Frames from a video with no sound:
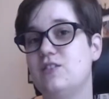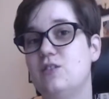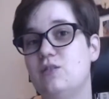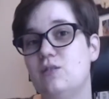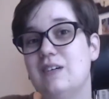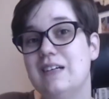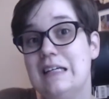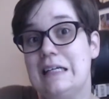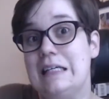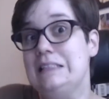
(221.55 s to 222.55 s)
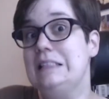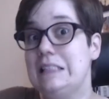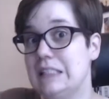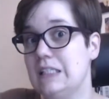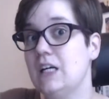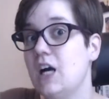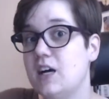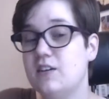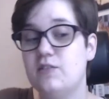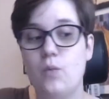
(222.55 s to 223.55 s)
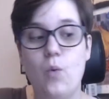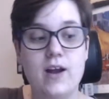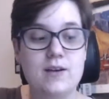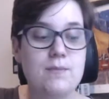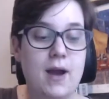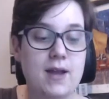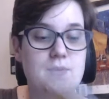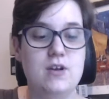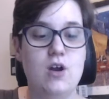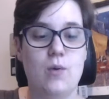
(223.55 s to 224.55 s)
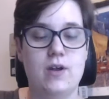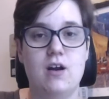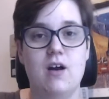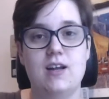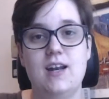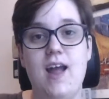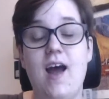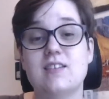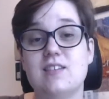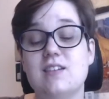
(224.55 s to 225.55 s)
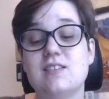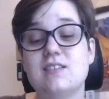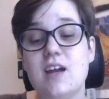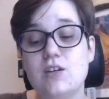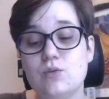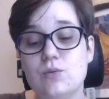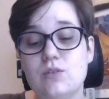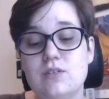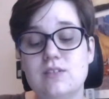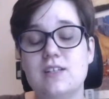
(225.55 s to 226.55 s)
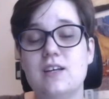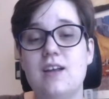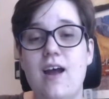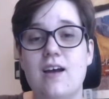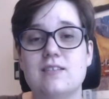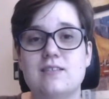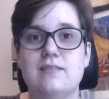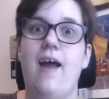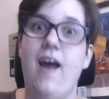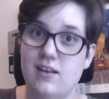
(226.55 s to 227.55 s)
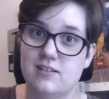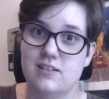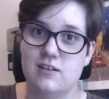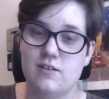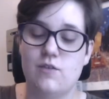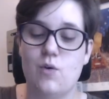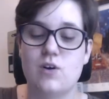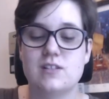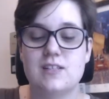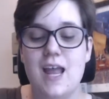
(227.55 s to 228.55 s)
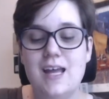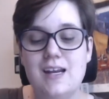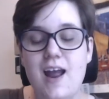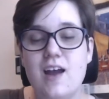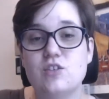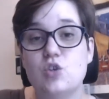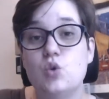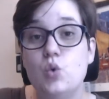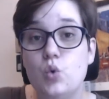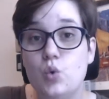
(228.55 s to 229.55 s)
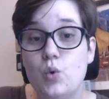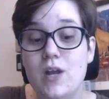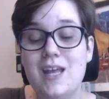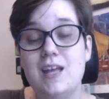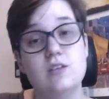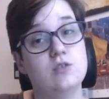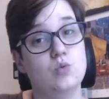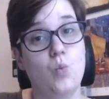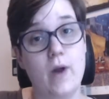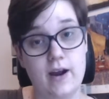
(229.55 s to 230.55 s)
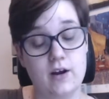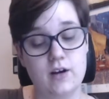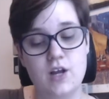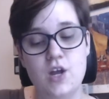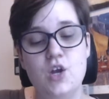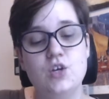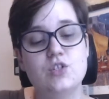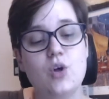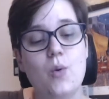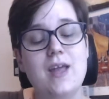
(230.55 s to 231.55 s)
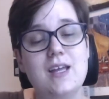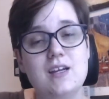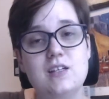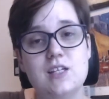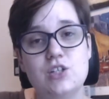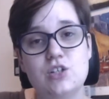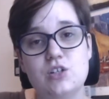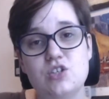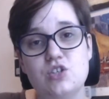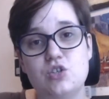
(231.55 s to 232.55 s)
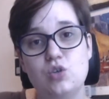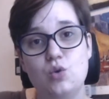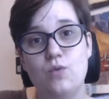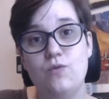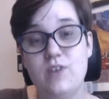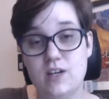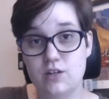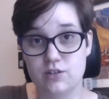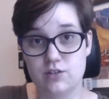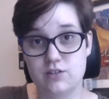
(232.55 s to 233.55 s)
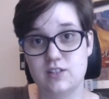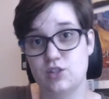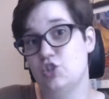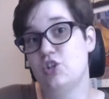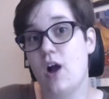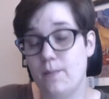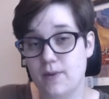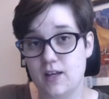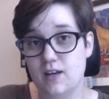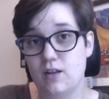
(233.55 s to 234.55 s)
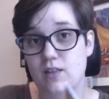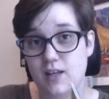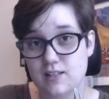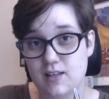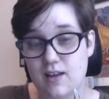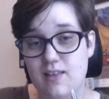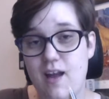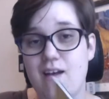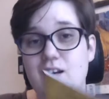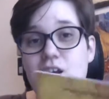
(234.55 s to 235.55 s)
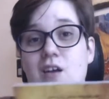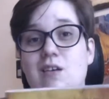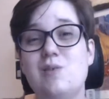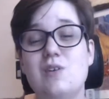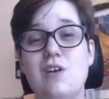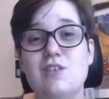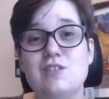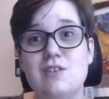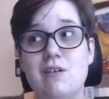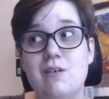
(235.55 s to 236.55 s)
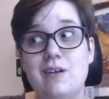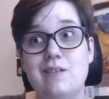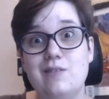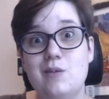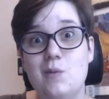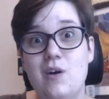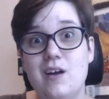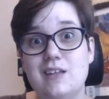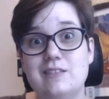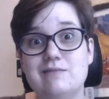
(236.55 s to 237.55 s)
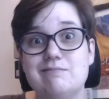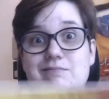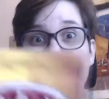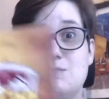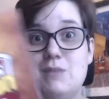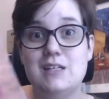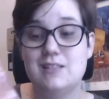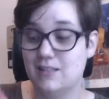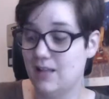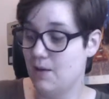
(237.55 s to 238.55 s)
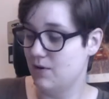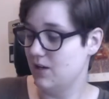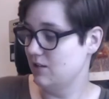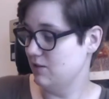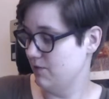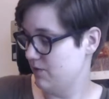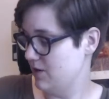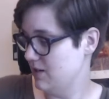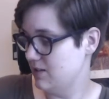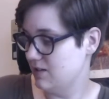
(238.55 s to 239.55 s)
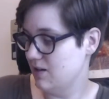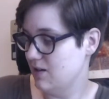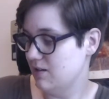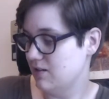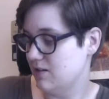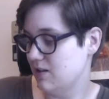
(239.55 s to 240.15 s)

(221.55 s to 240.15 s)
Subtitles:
you an idea of what might be going on. It has schedules, it has ads in it of course, and it has who is where. So in addition to vendors and shopping and things like that, you can also, if you want, meet a celebrity. So for instance,